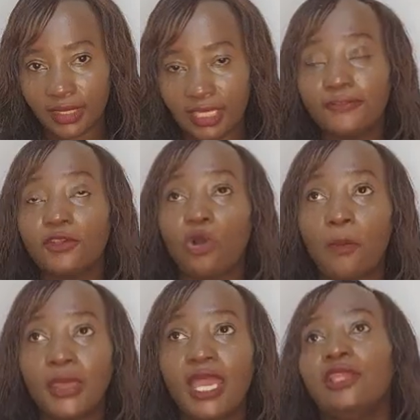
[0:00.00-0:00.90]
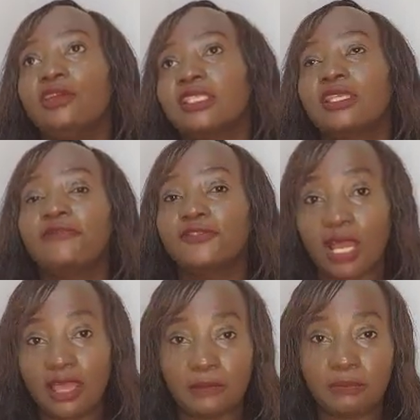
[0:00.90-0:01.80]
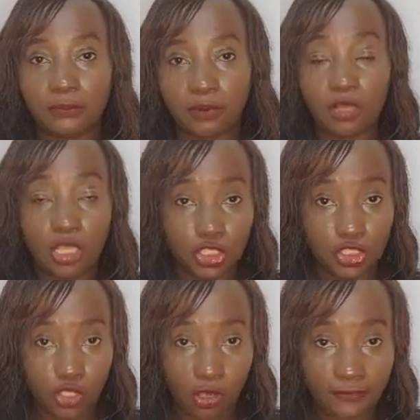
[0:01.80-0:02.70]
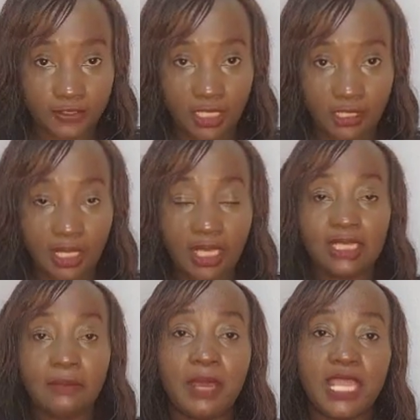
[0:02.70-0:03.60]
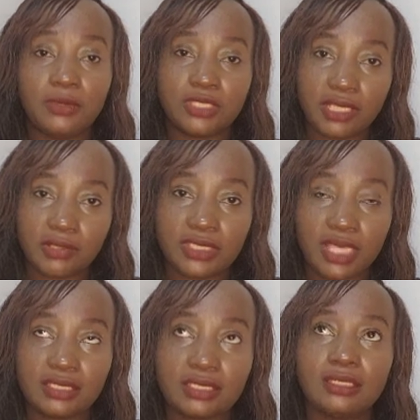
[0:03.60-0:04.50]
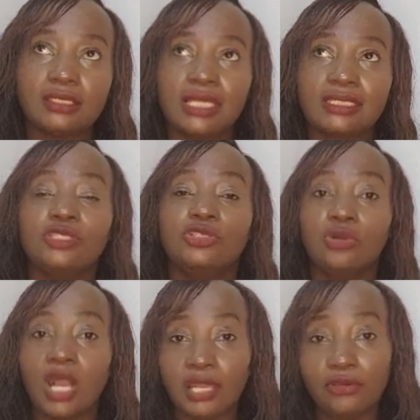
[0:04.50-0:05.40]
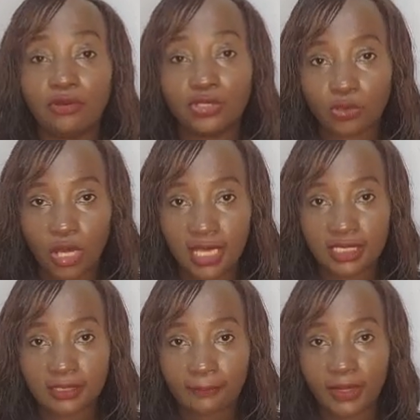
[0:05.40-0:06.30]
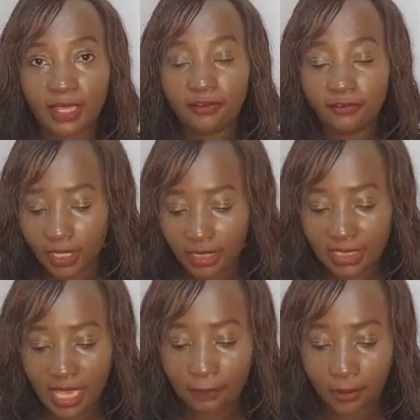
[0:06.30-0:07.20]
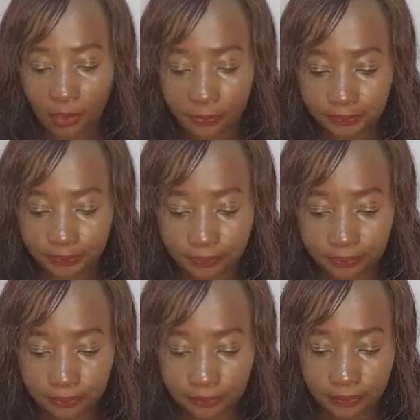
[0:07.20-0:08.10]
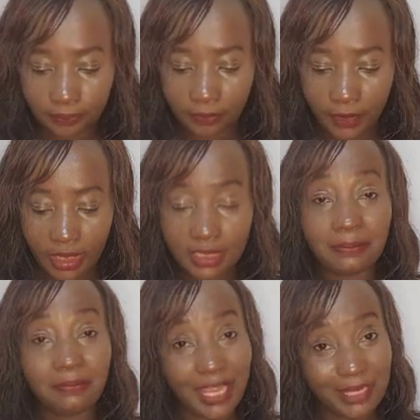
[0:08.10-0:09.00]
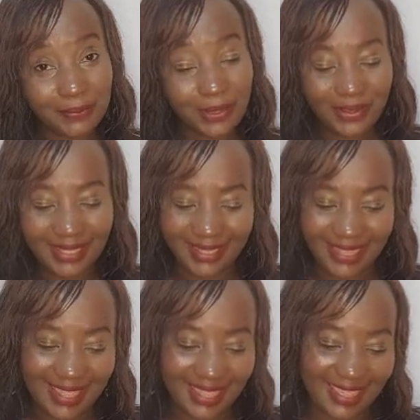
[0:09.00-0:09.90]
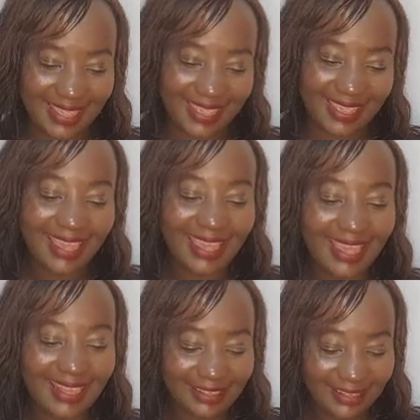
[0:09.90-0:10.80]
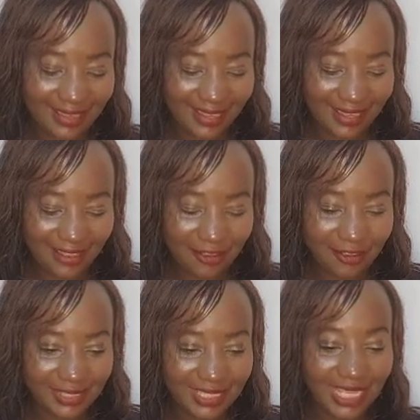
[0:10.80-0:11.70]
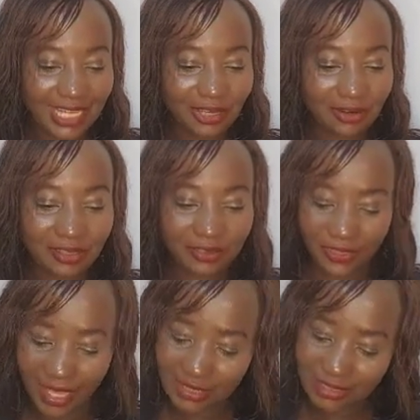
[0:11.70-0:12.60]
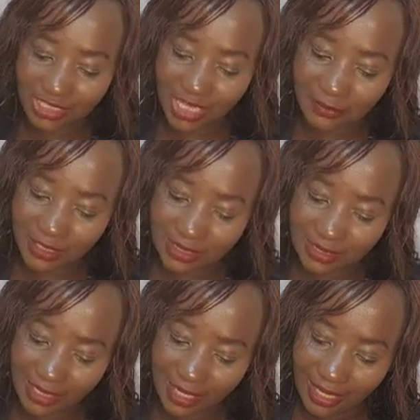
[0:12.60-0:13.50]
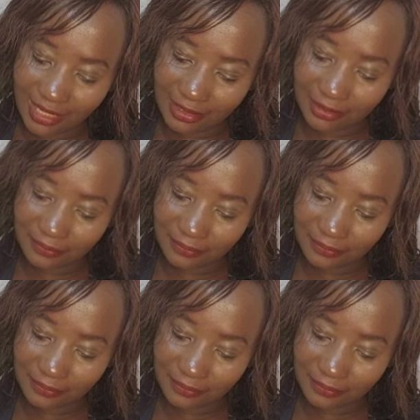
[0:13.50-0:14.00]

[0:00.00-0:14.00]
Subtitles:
If you compare yourself to other people so often, the Bible tells us that you are not wise. For example, in the Bible, 2 Corinthians chapter 10,